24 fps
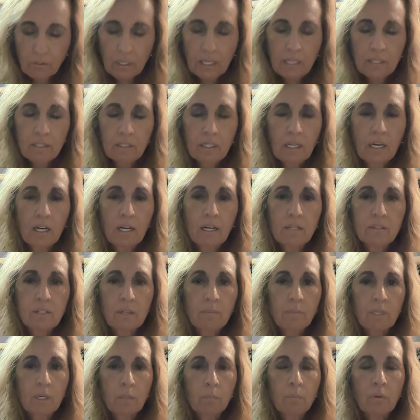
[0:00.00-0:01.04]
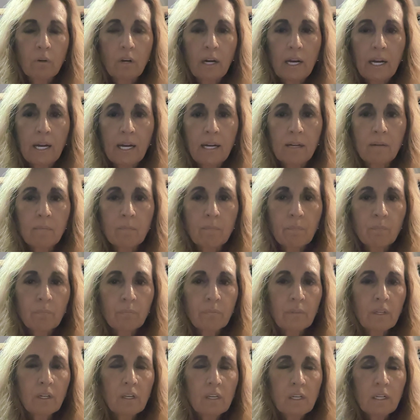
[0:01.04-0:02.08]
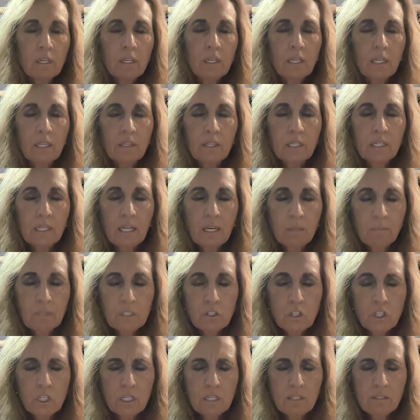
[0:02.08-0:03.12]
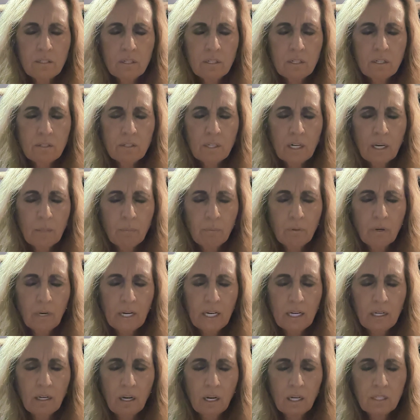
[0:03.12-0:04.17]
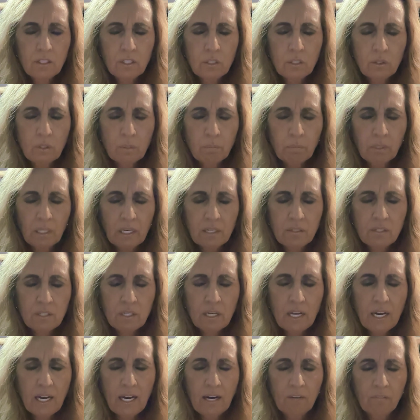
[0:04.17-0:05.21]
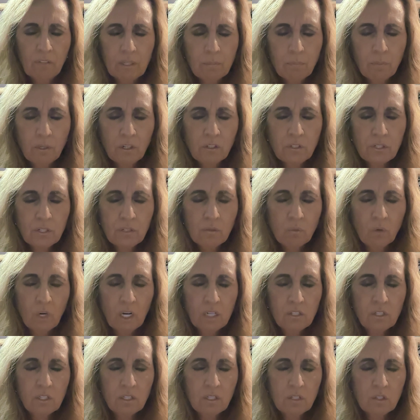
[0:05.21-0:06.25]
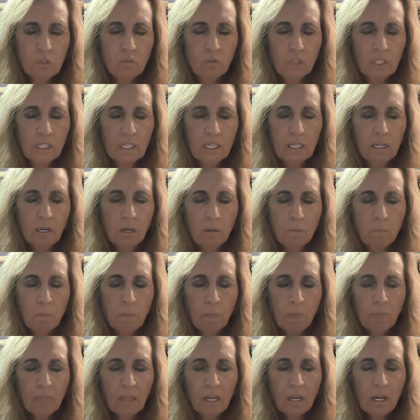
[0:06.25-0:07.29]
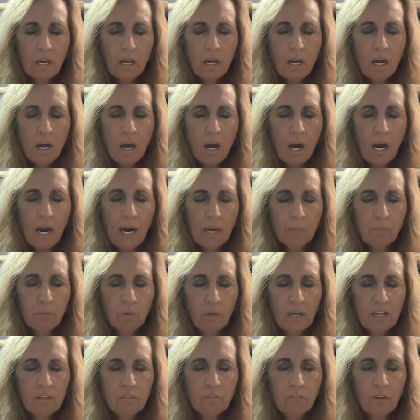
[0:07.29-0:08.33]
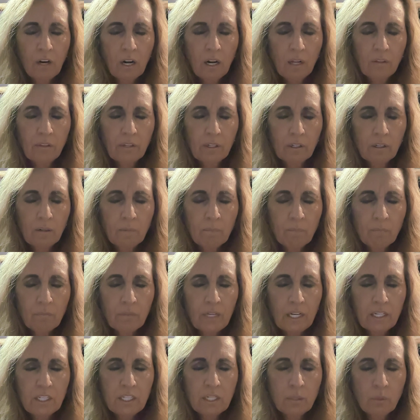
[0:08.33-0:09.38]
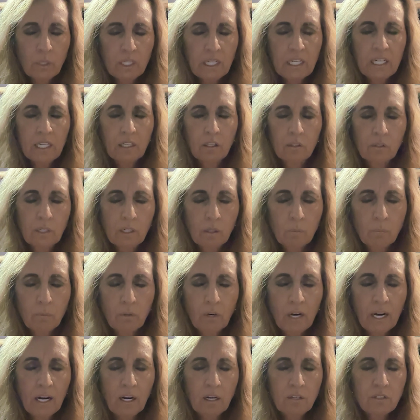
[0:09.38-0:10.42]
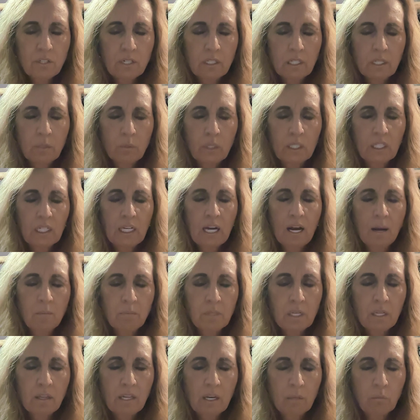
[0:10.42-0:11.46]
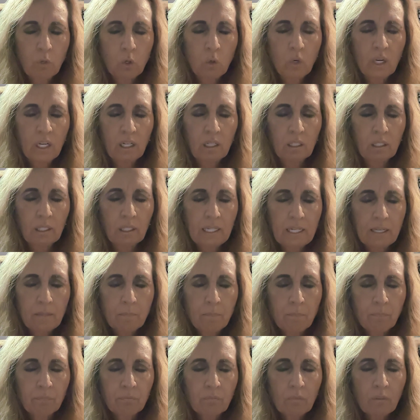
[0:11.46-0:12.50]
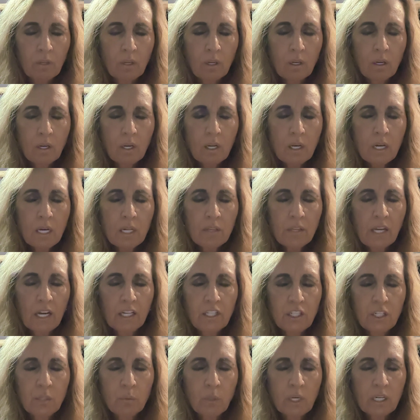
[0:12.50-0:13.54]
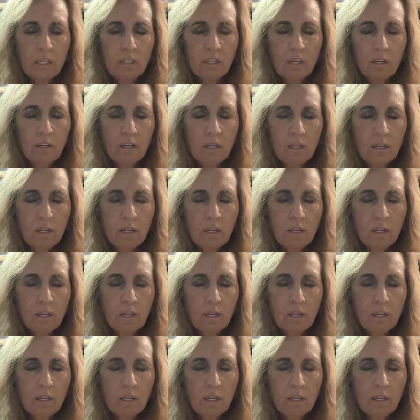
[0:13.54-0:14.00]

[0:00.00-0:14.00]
All right, you guys, I'm going to pray. In the name of Jesus, I pray, God, you would bless every person watching this video. I pray, Father, that you would hear their prayers, that you would come to them quickly, that you would